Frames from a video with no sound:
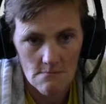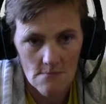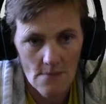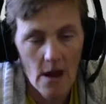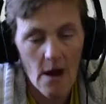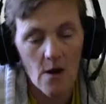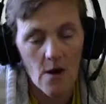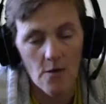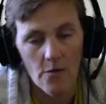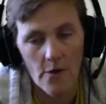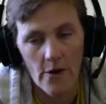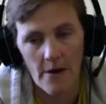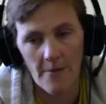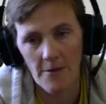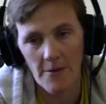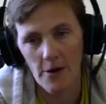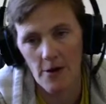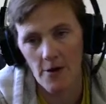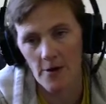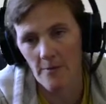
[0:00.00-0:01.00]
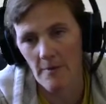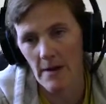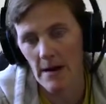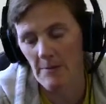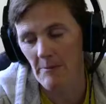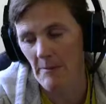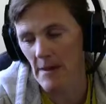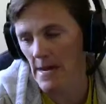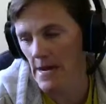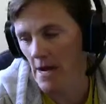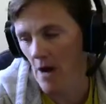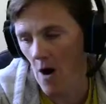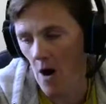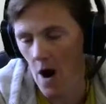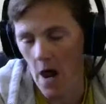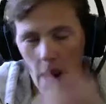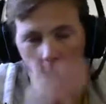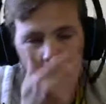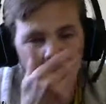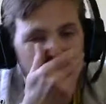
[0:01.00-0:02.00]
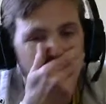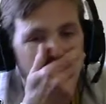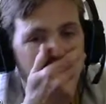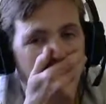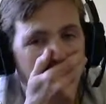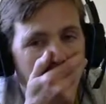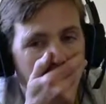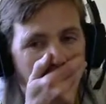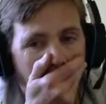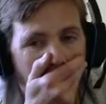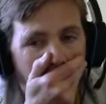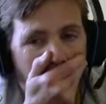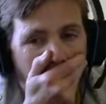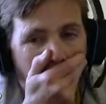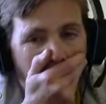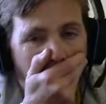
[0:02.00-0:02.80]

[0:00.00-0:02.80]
Oh, Grandma, you're gonna make me yawn. I apologize